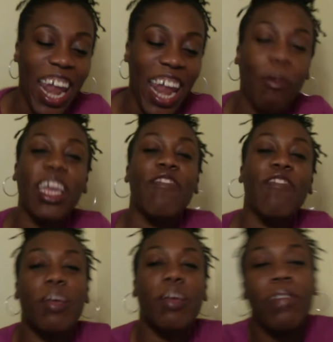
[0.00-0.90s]
I'm going to give you
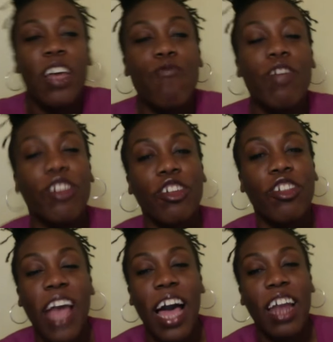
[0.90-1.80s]
some Live Richer
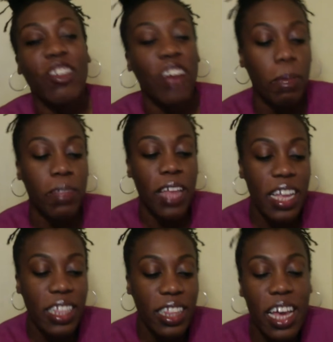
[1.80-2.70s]
Challenge updates
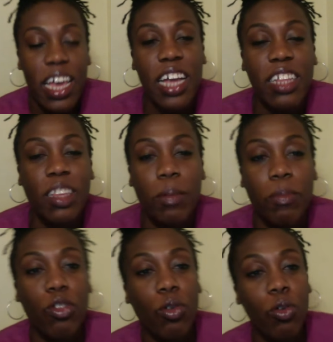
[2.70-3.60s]
and some
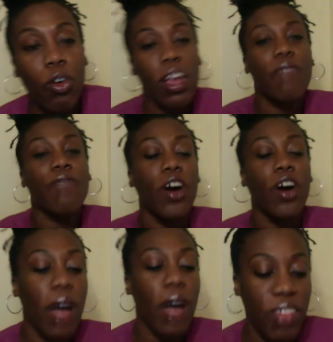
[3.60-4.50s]
tour info,
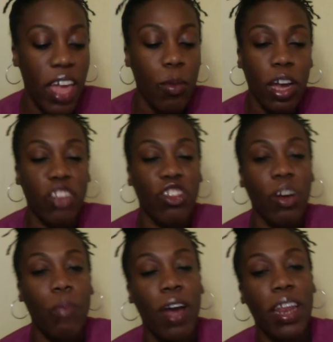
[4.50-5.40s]
and then we're going to jump
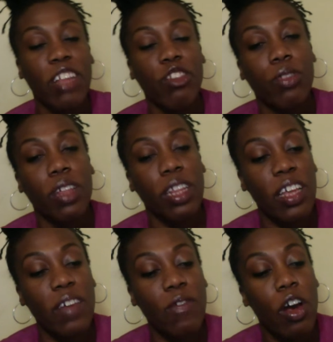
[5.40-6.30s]
right into the
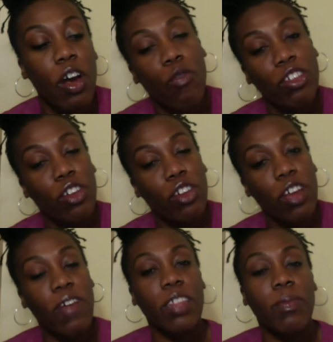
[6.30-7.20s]
Live Richer
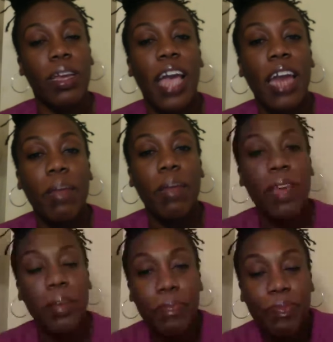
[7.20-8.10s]
Investment
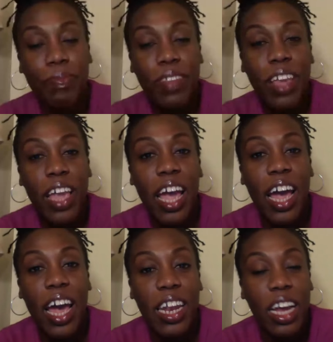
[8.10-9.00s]
Academy
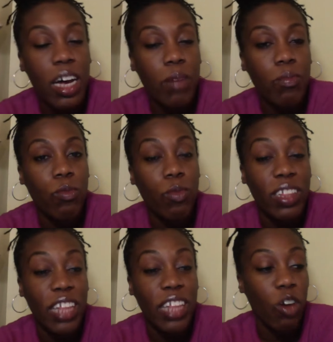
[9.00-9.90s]
and what
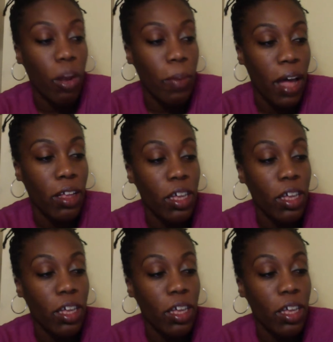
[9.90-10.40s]
that's all about.